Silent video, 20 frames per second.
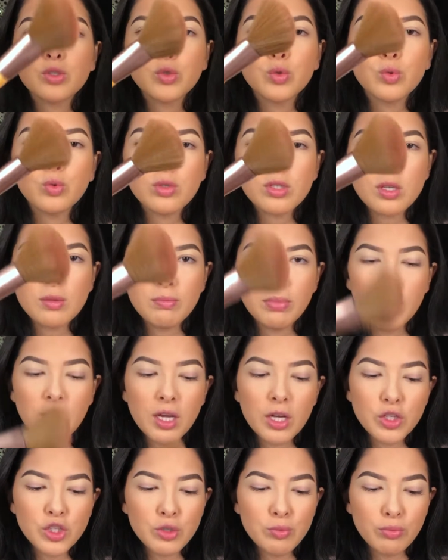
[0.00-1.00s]
Tools
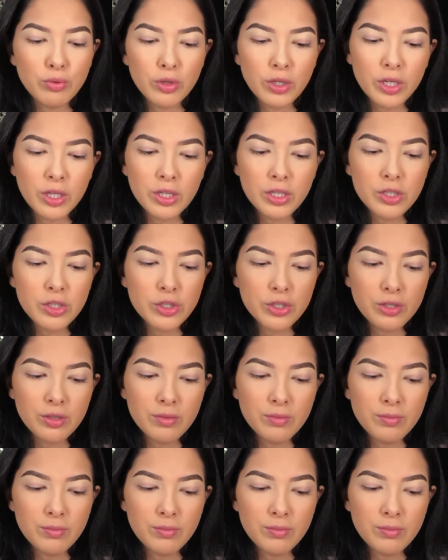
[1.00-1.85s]
blush brush.